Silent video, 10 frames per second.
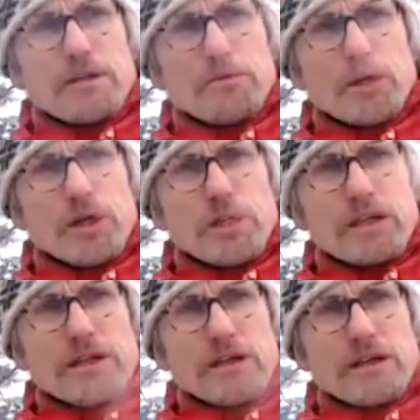uh,
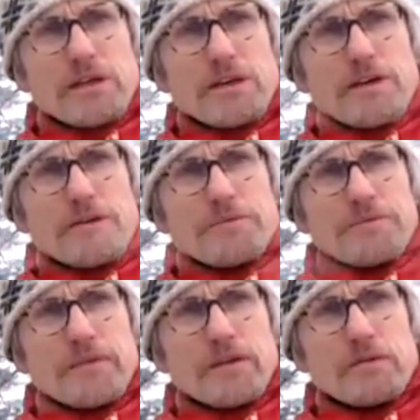work
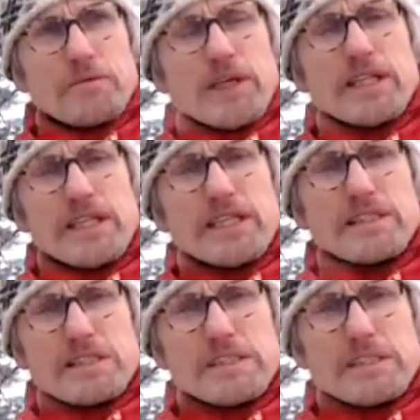um, with
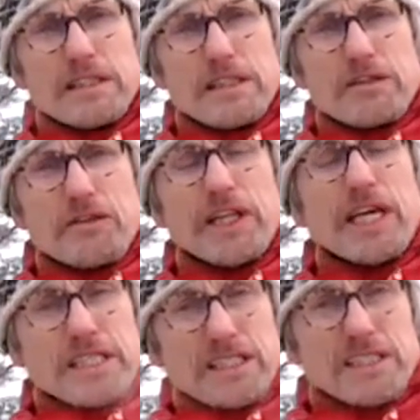these
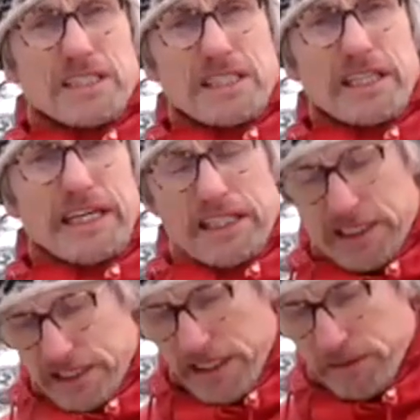relations that I think